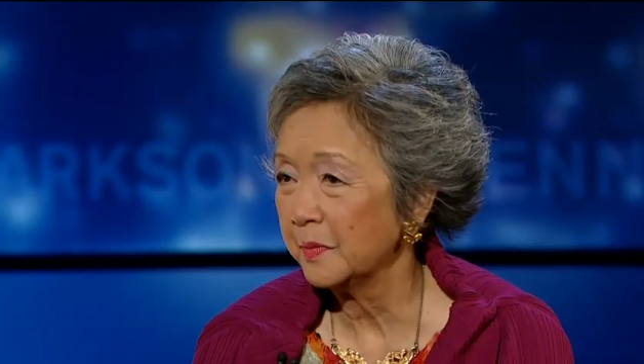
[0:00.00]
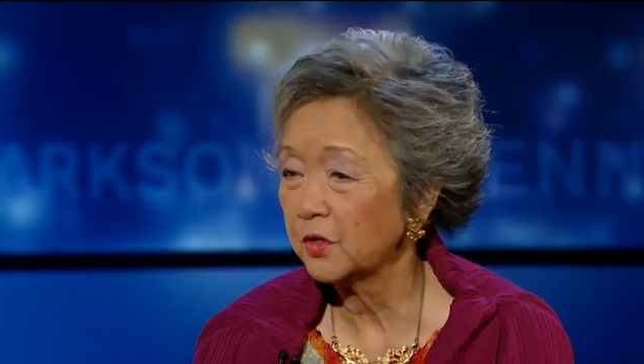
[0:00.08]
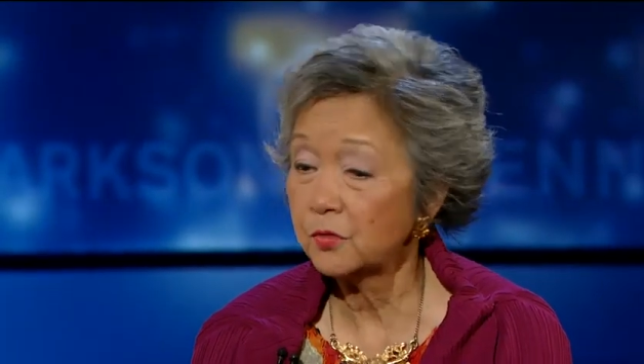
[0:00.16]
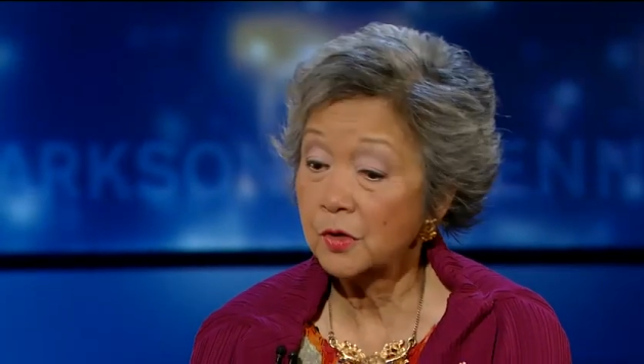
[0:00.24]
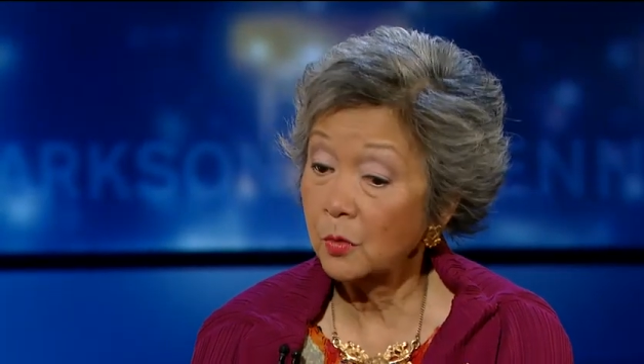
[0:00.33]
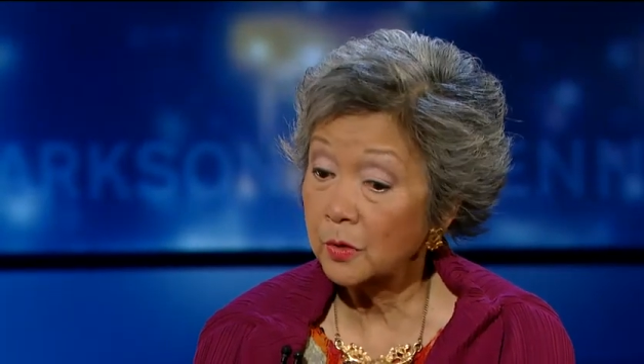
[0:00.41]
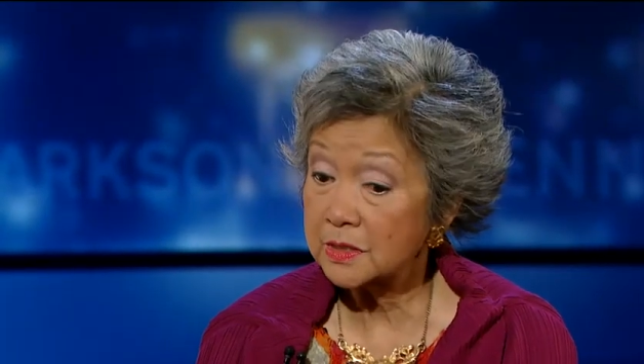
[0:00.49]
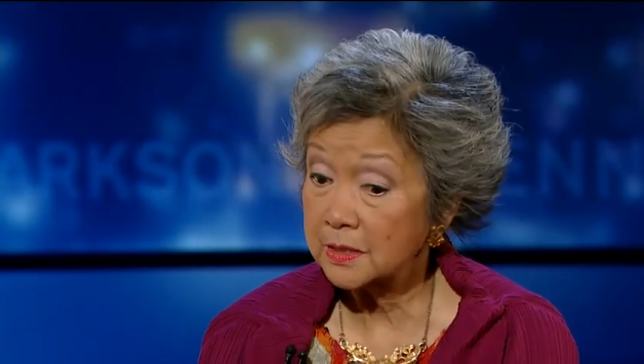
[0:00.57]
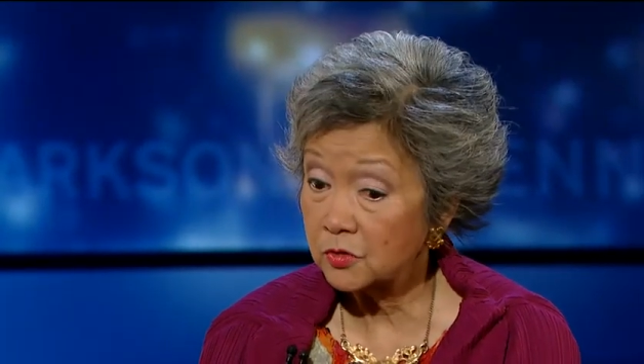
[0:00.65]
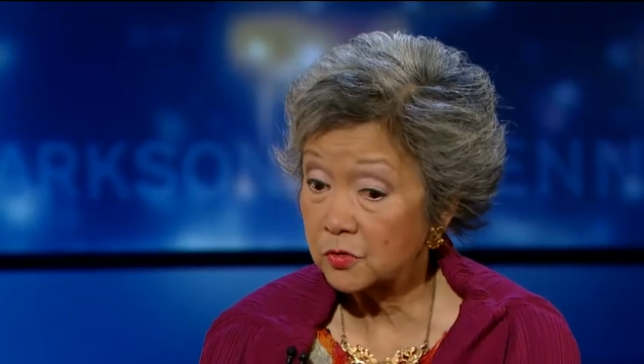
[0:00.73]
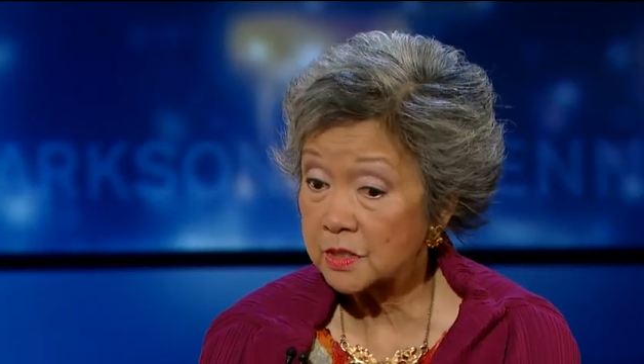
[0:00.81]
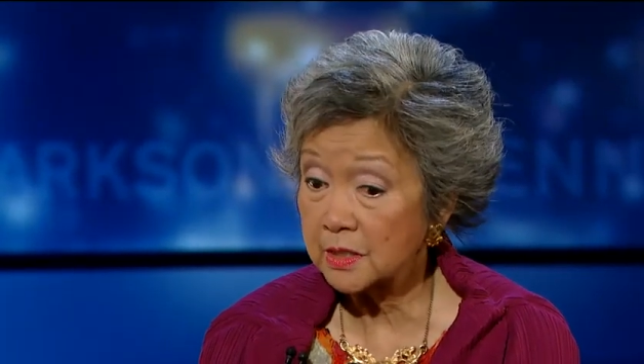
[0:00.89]
But you know what's
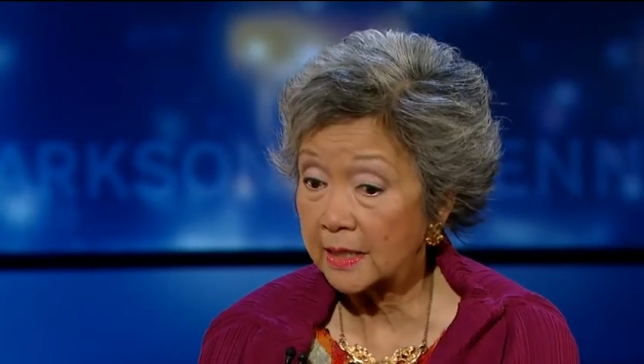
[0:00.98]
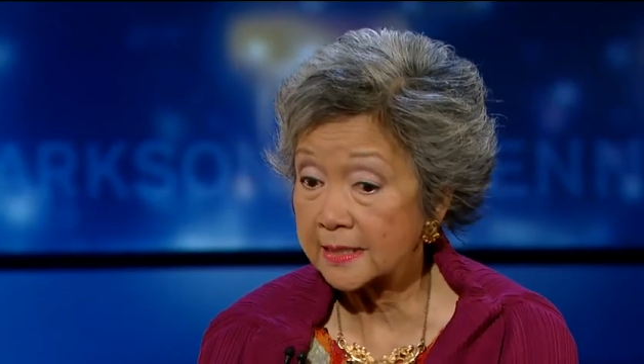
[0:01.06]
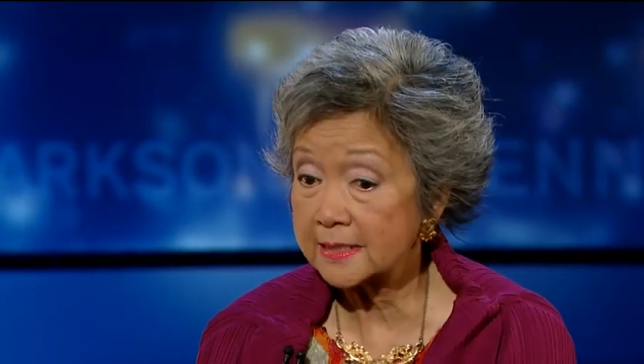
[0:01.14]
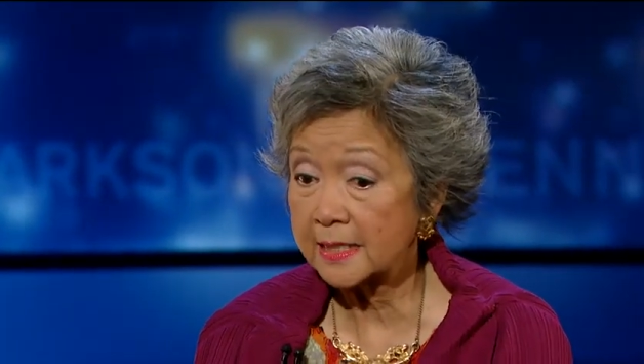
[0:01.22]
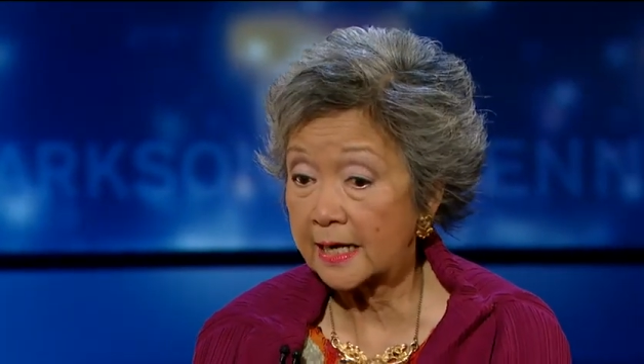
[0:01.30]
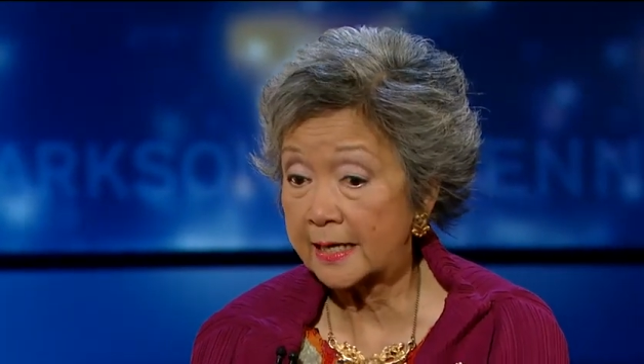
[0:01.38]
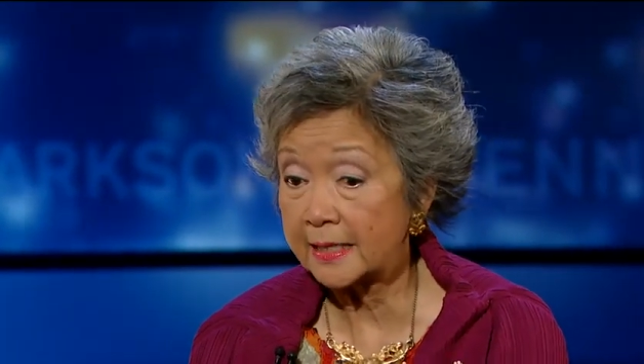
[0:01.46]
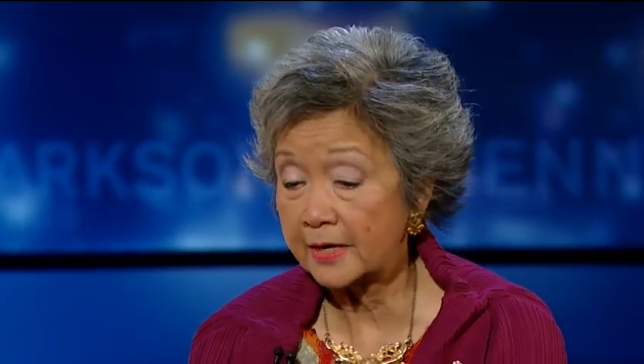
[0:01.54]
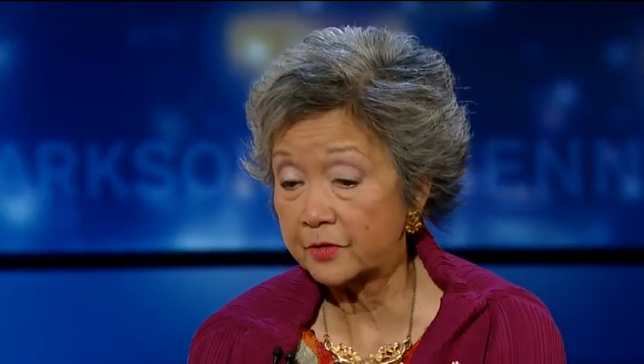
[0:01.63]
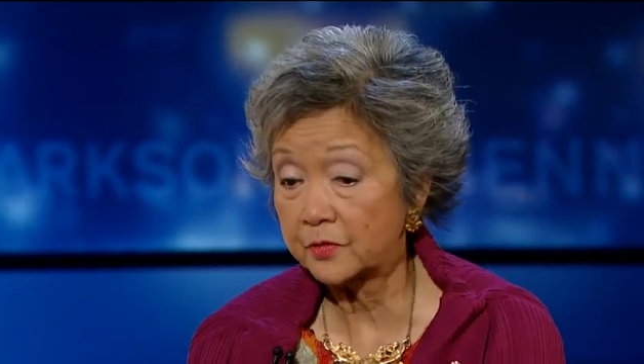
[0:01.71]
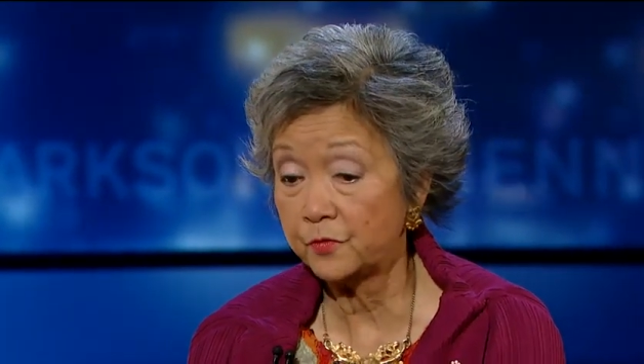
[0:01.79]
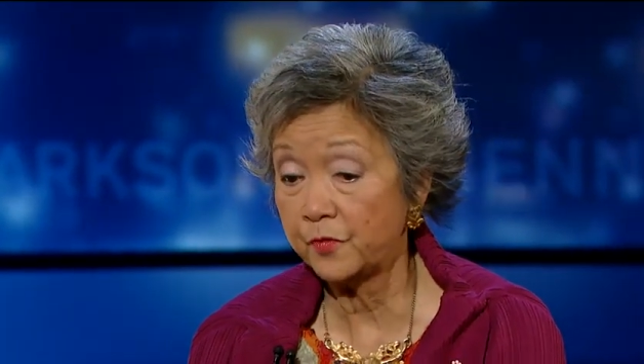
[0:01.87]
interesting is that I never